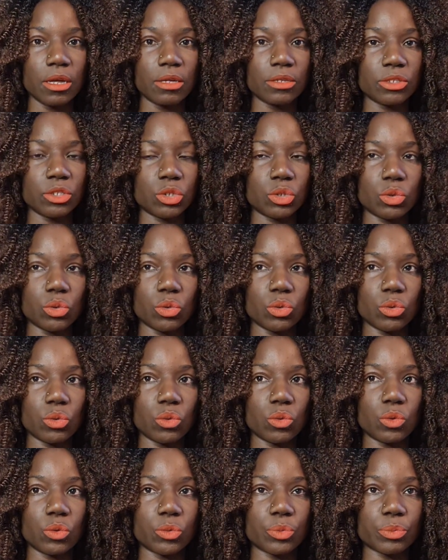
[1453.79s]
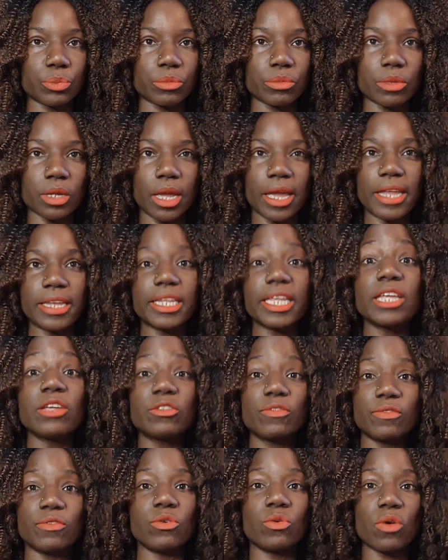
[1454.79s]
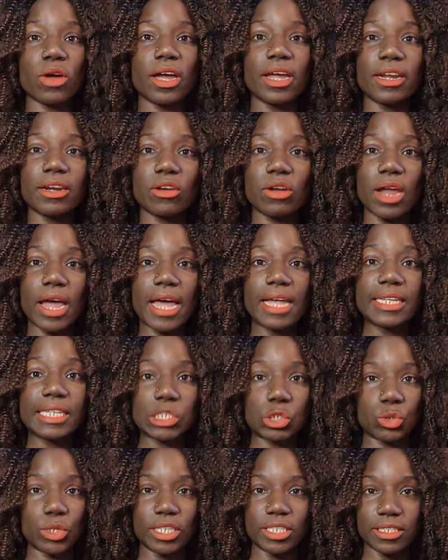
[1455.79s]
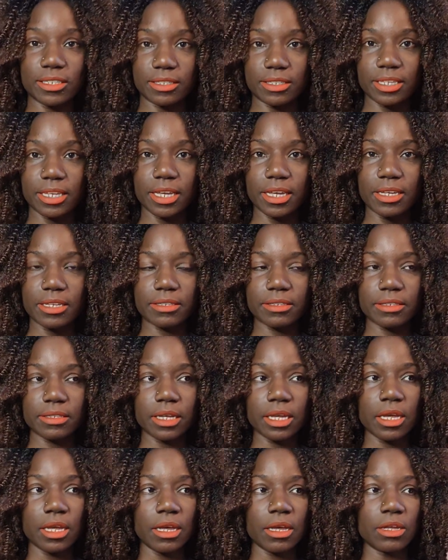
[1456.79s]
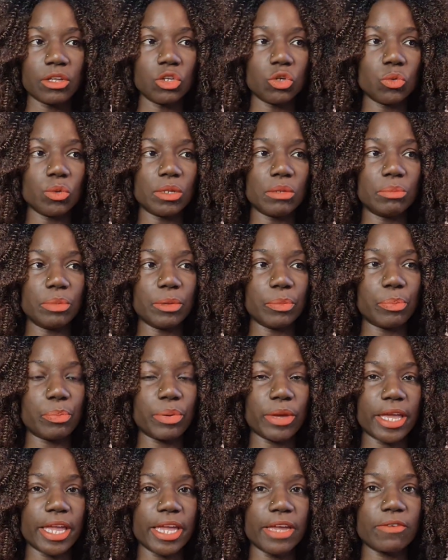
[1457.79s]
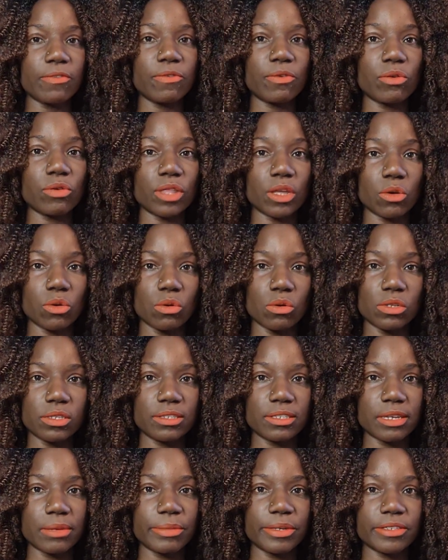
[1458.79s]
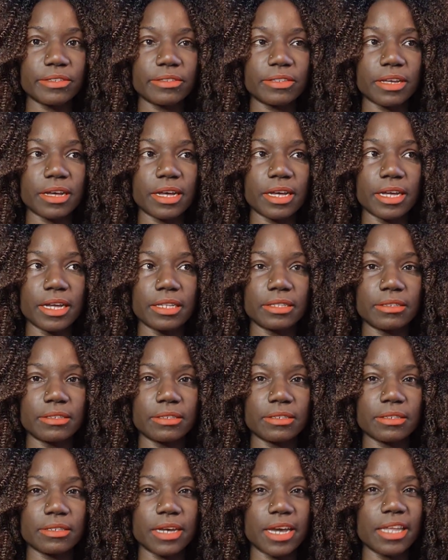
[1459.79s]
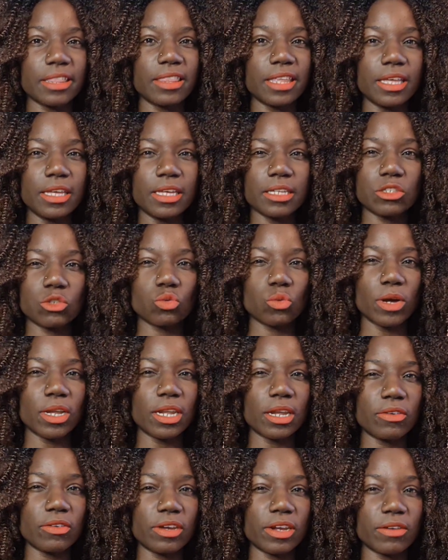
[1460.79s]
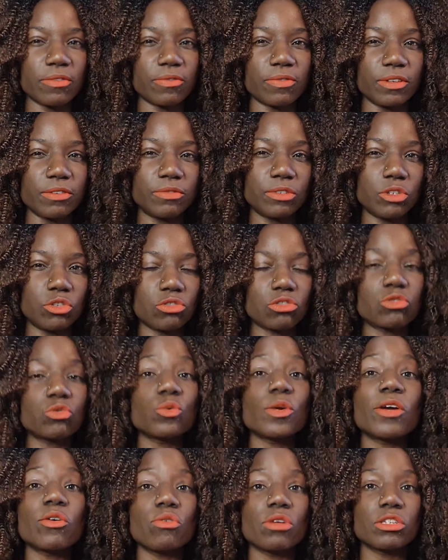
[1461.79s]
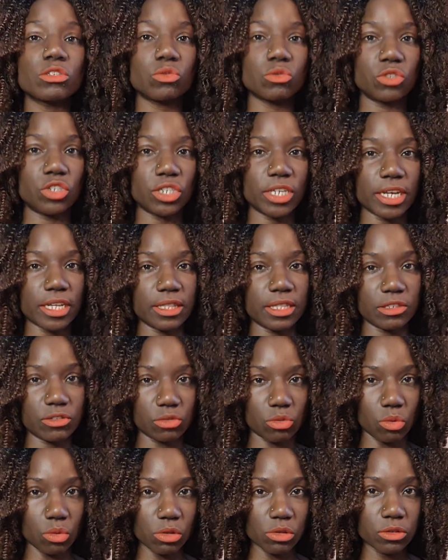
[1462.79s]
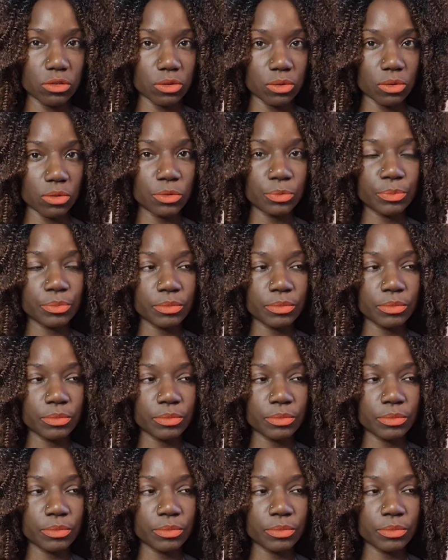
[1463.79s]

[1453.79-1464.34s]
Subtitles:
So, and if you are under 26, you will be paying for the whole semester. I think it's 150 euros. We are going to check this also.